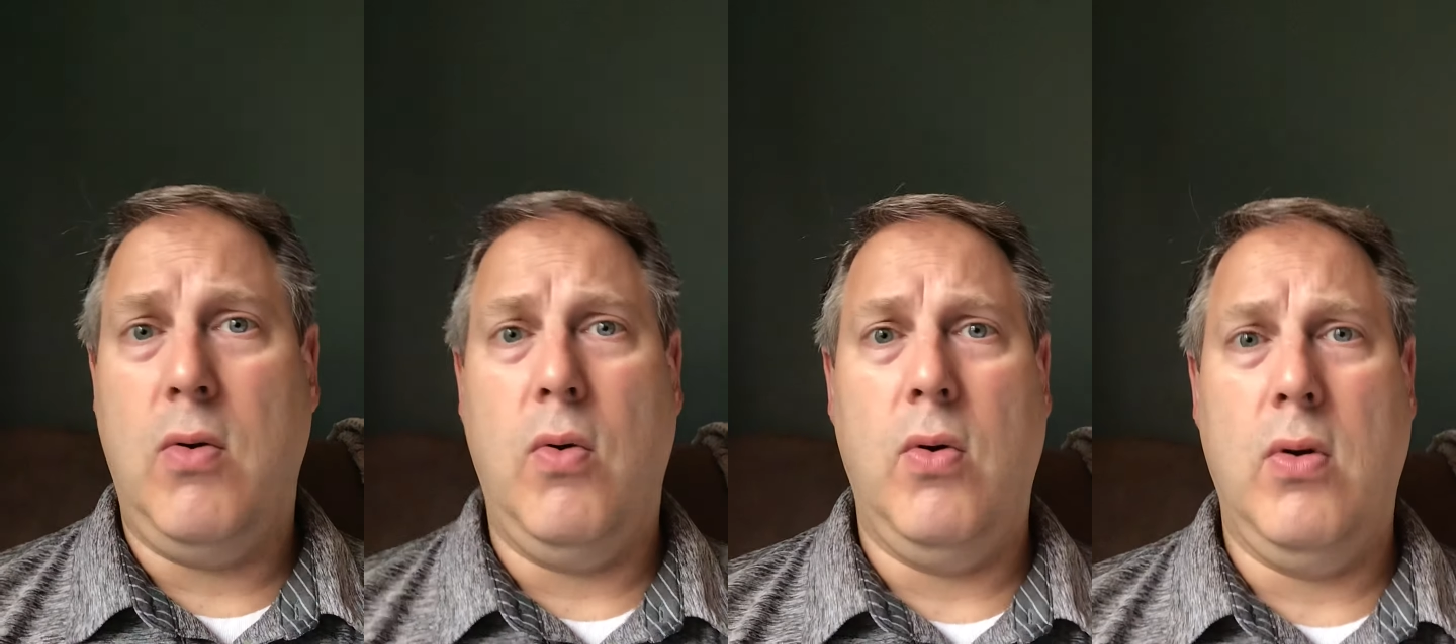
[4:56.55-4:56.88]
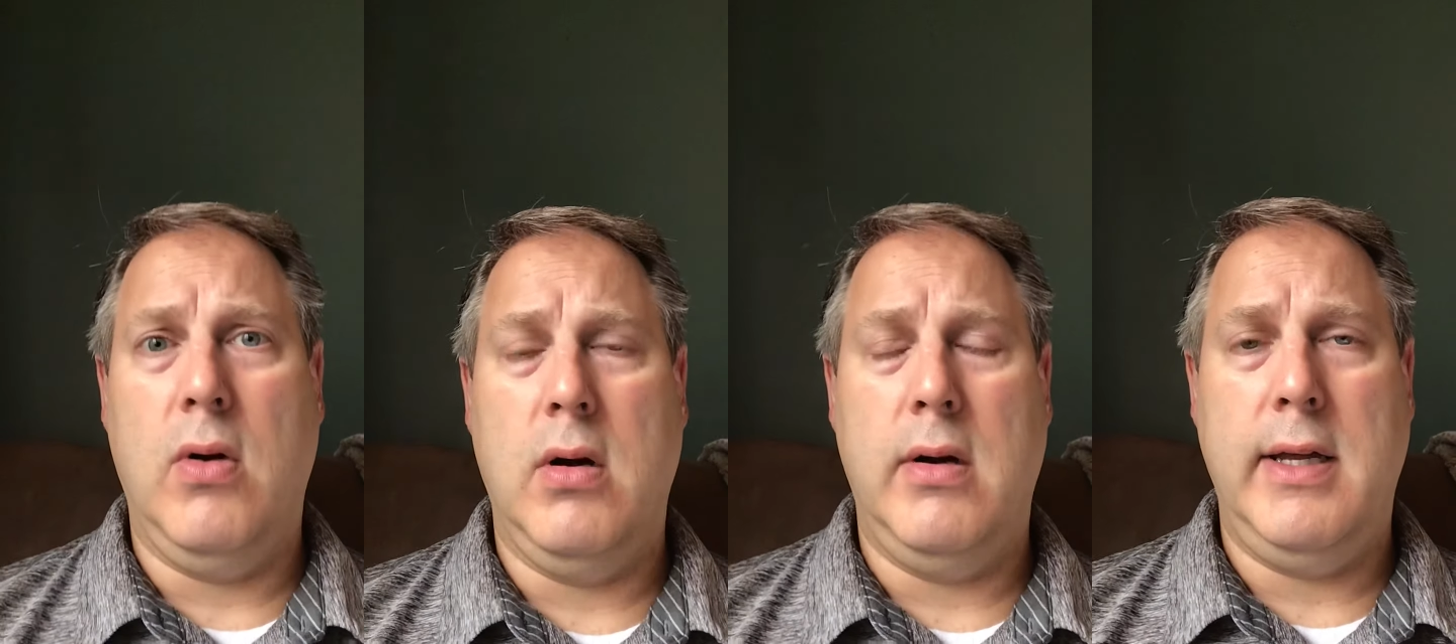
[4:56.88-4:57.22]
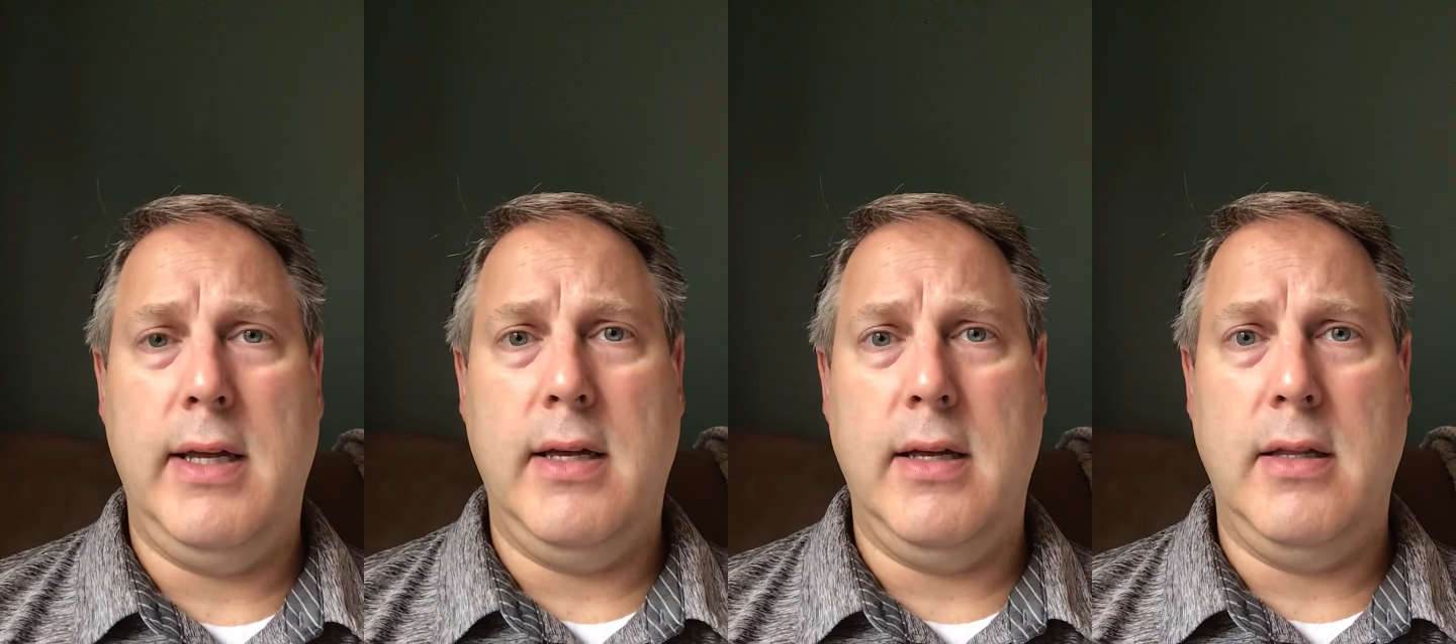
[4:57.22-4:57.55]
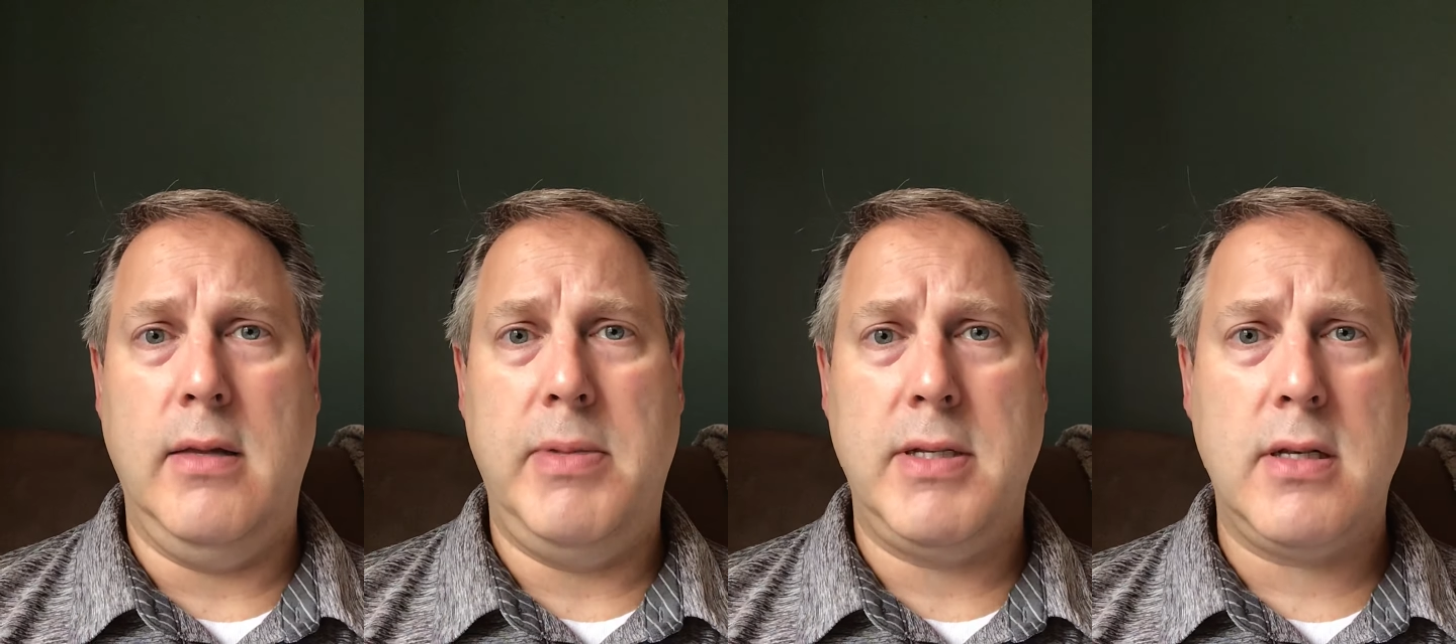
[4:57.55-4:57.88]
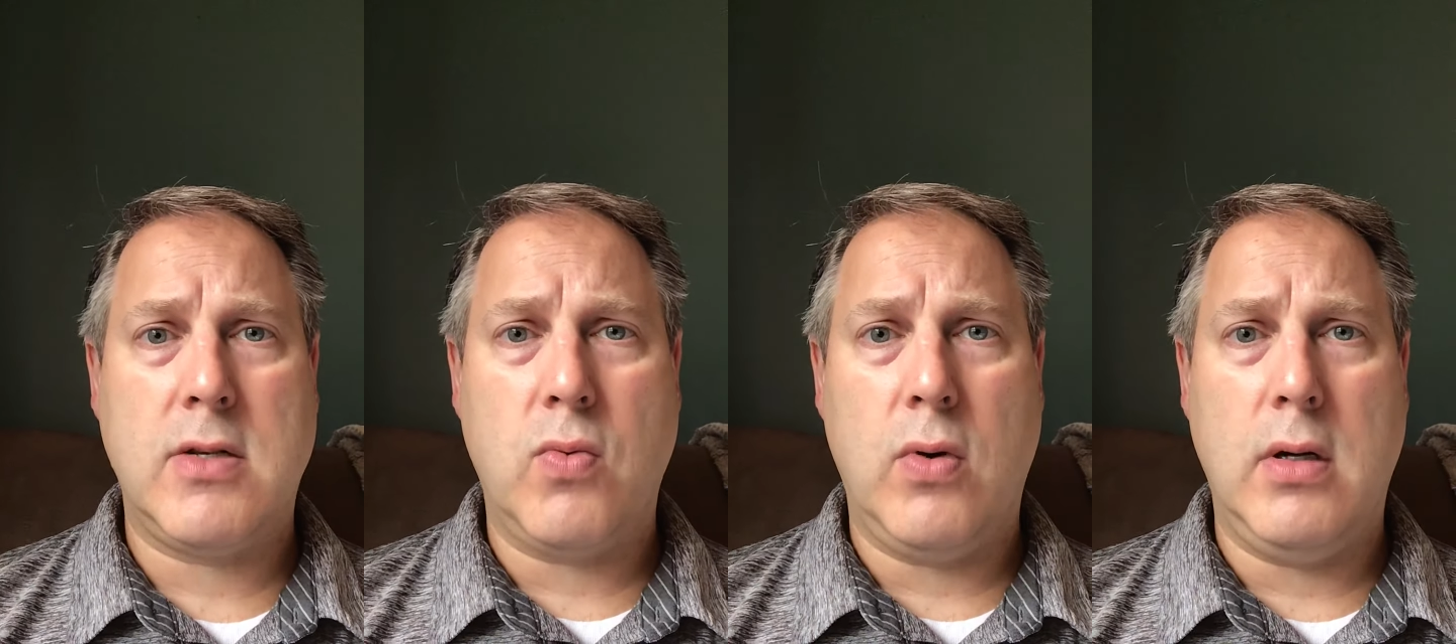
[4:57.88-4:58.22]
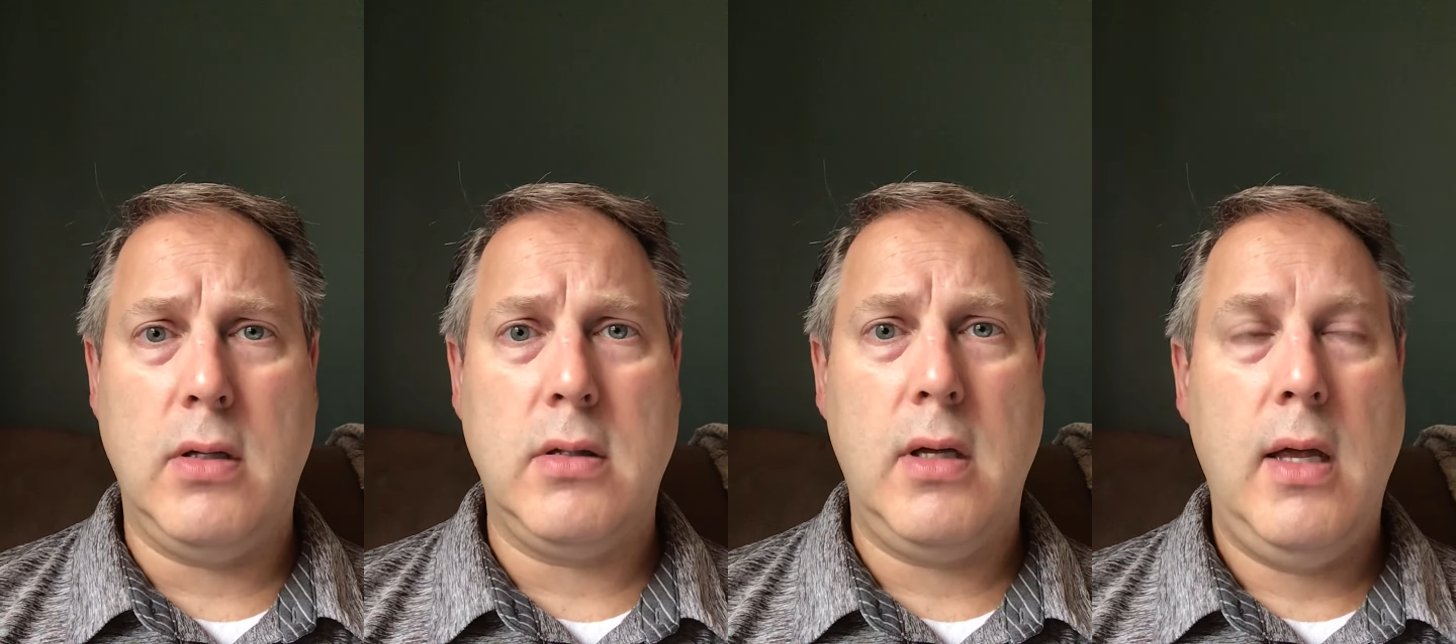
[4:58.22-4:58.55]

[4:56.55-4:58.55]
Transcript: or in the business world,